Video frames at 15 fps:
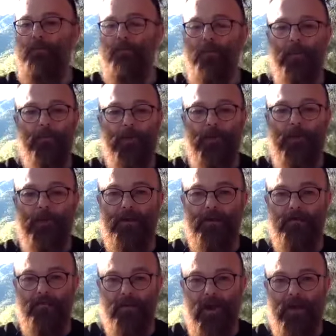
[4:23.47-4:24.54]
when we need
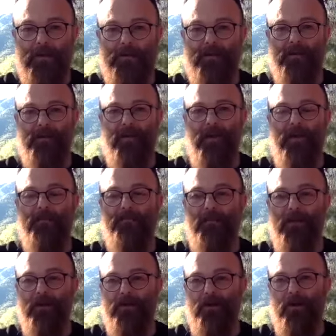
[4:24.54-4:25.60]
to rest and
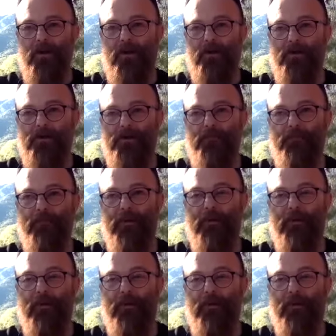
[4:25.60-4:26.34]
recharge.